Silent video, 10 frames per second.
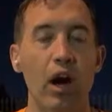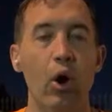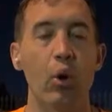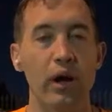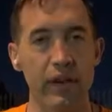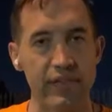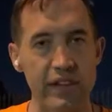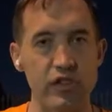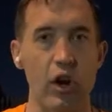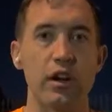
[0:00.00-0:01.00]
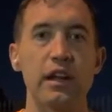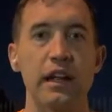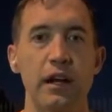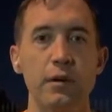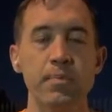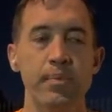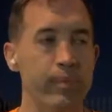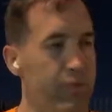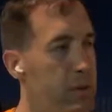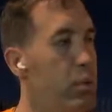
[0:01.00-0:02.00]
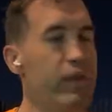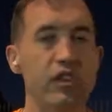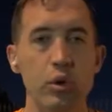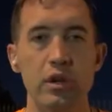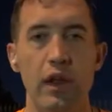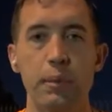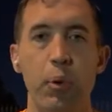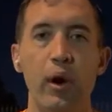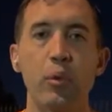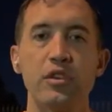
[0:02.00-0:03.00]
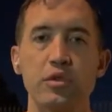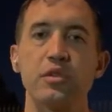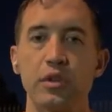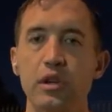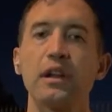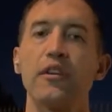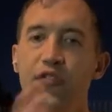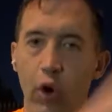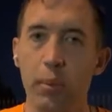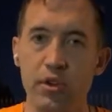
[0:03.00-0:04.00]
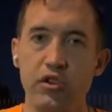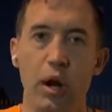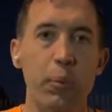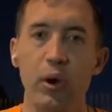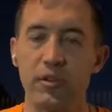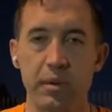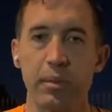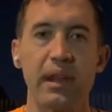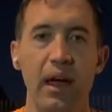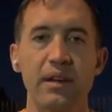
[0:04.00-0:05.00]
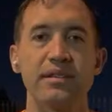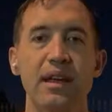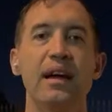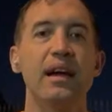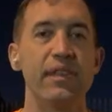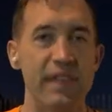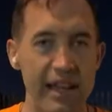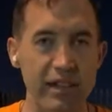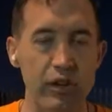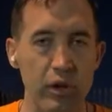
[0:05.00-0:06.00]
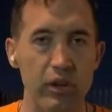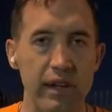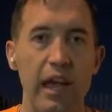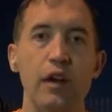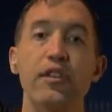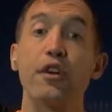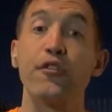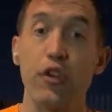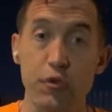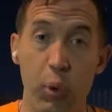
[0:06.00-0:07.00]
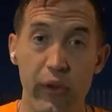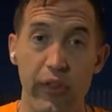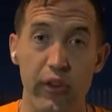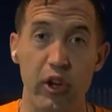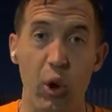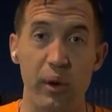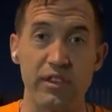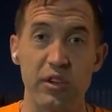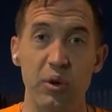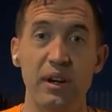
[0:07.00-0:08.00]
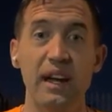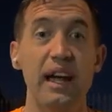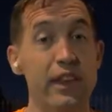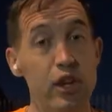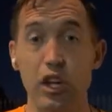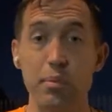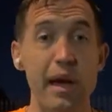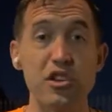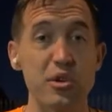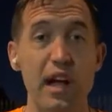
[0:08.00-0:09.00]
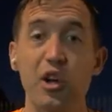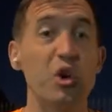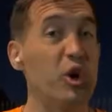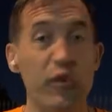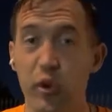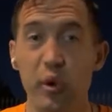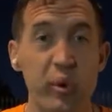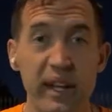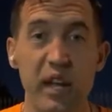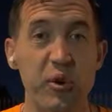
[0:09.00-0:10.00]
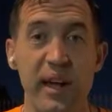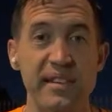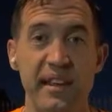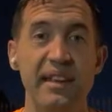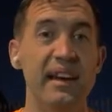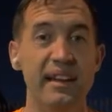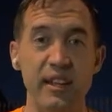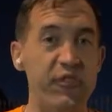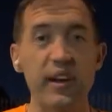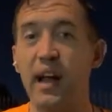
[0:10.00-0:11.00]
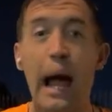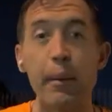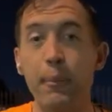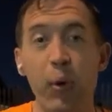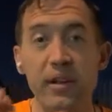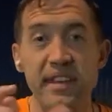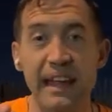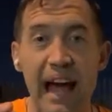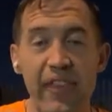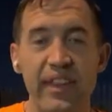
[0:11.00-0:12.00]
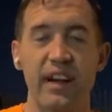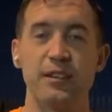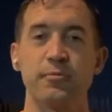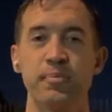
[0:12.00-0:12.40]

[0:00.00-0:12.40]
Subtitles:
oh, they started here, they're moving to another point, which was clearly a former start point for somebody else. That's a clear indicator of their first point that they're going to. And then you can measure it on Google if you really want to get crazy to figure out how many points they got there.